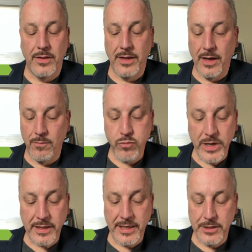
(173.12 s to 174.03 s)
A
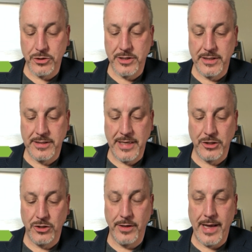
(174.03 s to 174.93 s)
really interesting
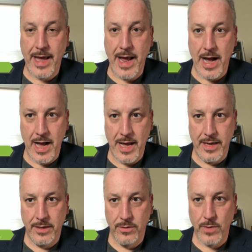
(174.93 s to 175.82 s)
session on AI,
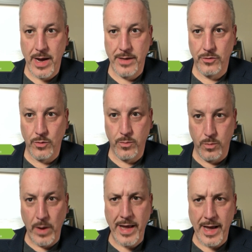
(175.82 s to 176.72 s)
right? So
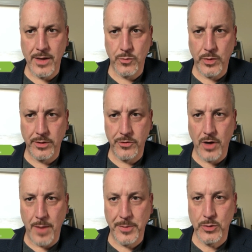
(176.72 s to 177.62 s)
AI is one of the
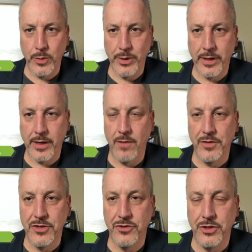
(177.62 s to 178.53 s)
topics we were going to cover
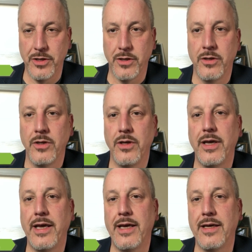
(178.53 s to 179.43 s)
this year,
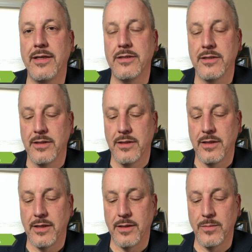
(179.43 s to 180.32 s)
and
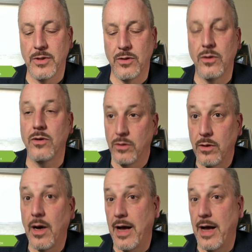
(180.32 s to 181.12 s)
I